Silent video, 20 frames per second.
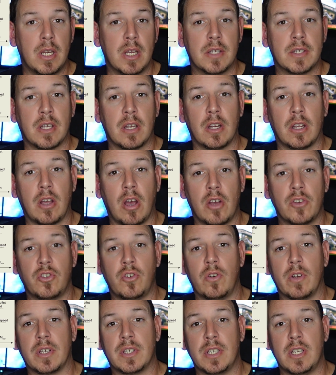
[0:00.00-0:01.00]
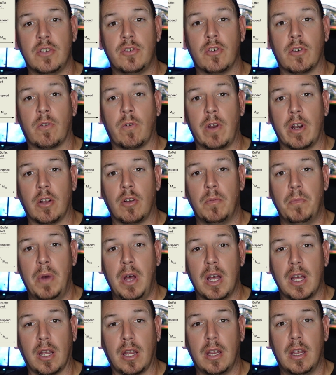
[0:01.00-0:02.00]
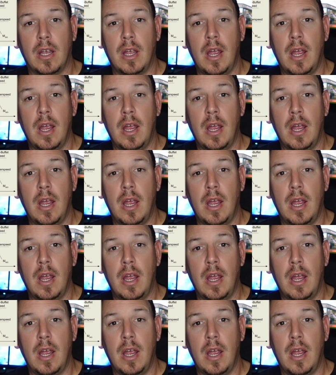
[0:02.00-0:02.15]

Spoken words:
is going to cause you to exceed your critical Mach.